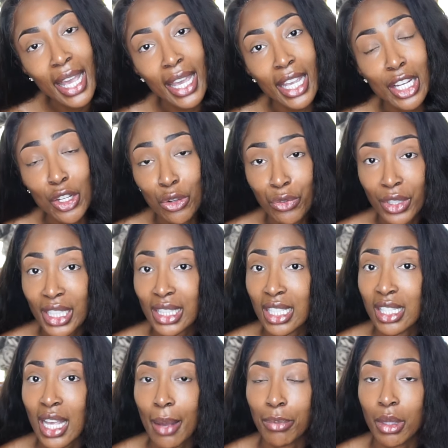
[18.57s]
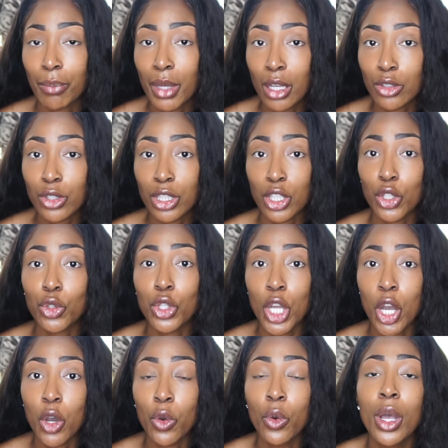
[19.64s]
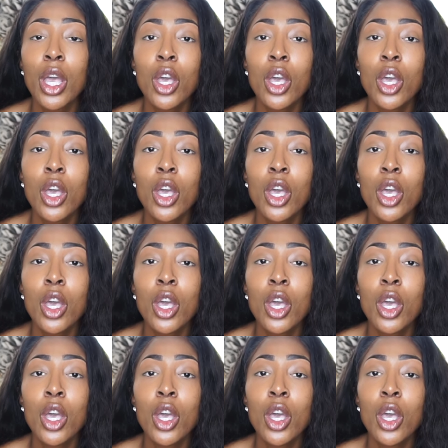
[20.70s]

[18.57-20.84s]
and don't forget to tap the bell so that you know